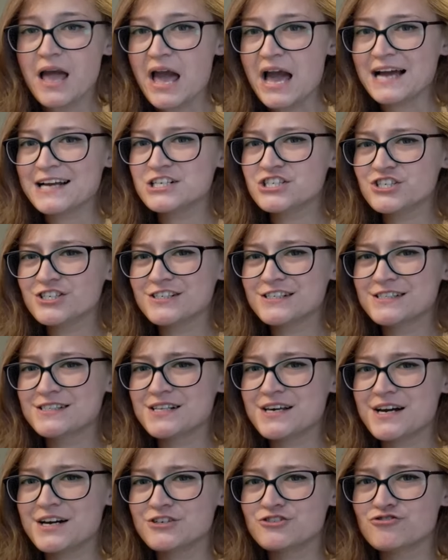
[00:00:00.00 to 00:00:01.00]
Asha's
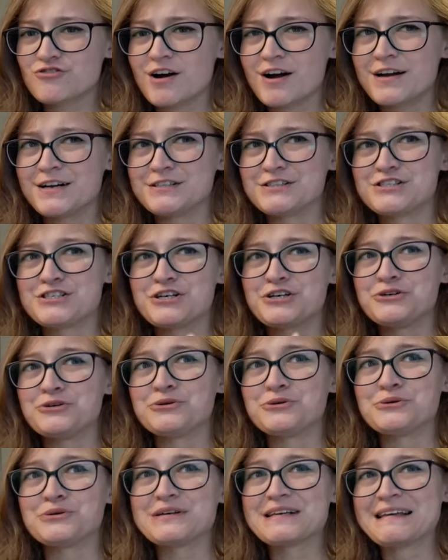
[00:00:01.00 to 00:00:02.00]
there trying
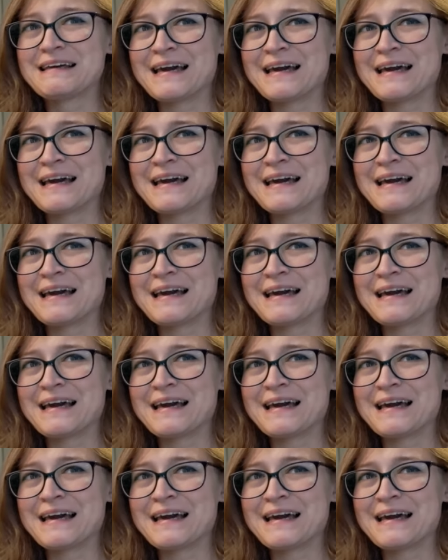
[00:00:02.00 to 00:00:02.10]
to